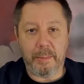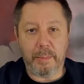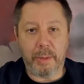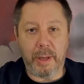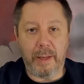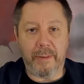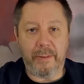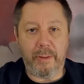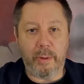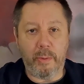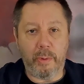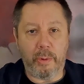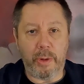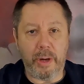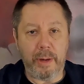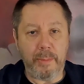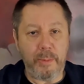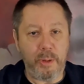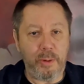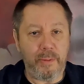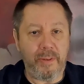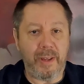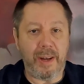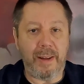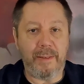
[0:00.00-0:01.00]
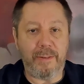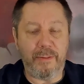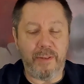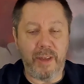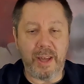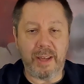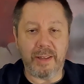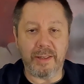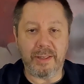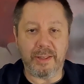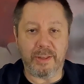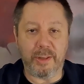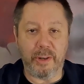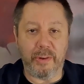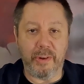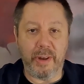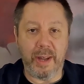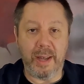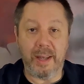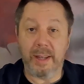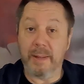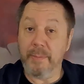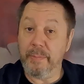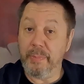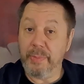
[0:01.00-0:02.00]
but if you want to move any figures through
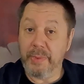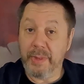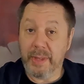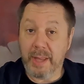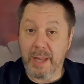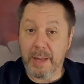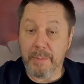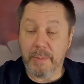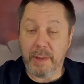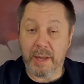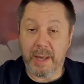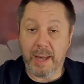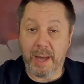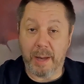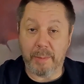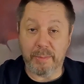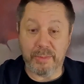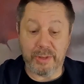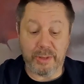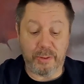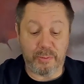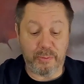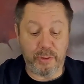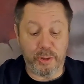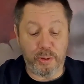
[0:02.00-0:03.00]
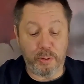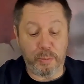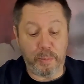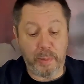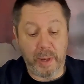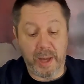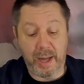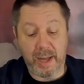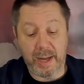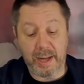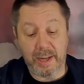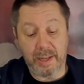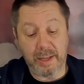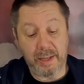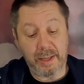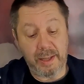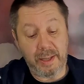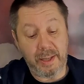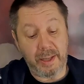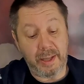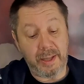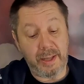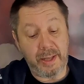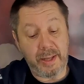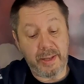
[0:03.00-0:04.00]
it, it becomes a real pain.
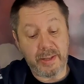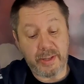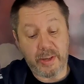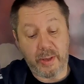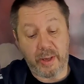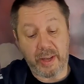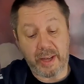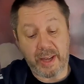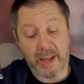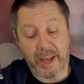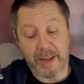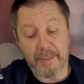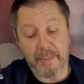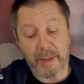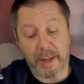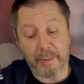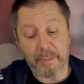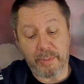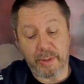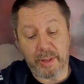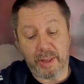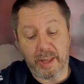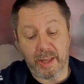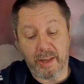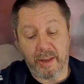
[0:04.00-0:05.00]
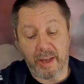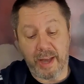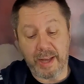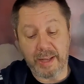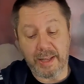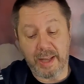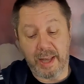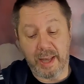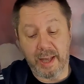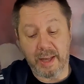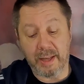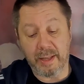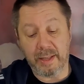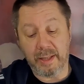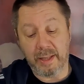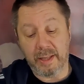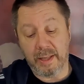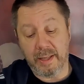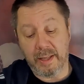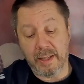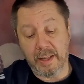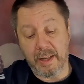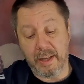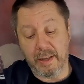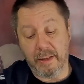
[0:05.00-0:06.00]
So I came up with the idea
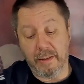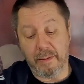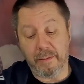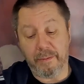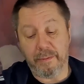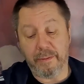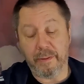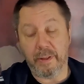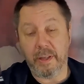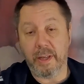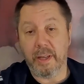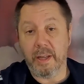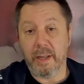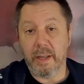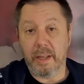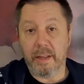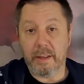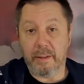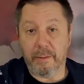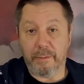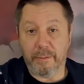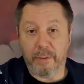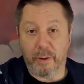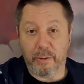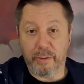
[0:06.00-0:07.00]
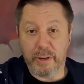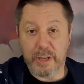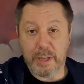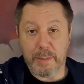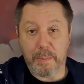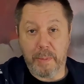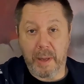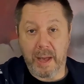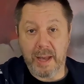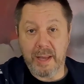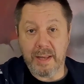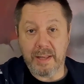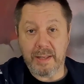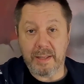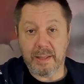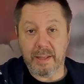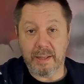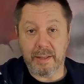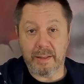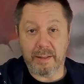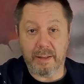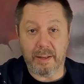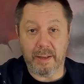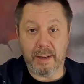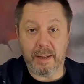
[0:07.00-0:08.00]
of the forest base,
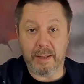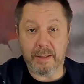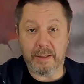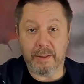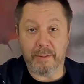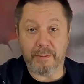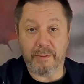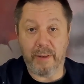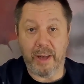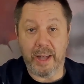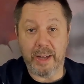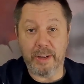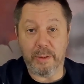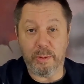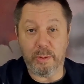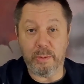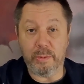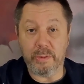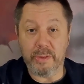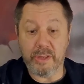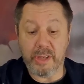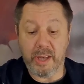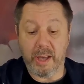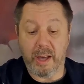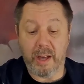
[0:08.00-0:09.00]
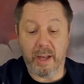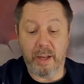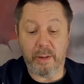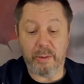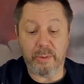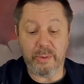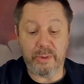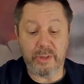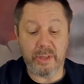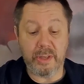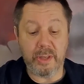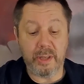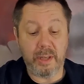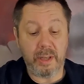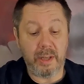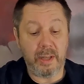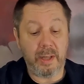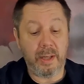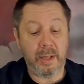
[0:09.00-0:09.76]
the vinyl tiles,